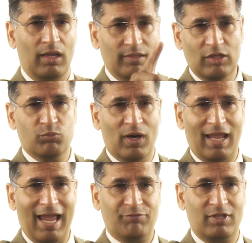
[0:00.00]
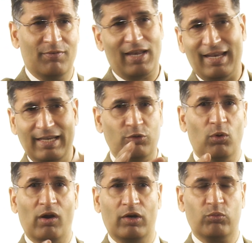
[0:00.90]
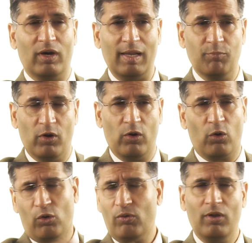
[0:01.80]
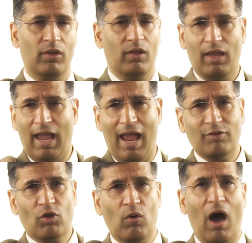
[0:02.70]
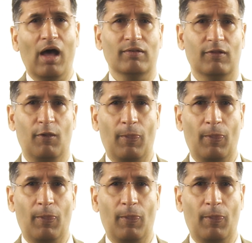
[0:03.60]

This one, I have 7, I need to order 20 more, and so on.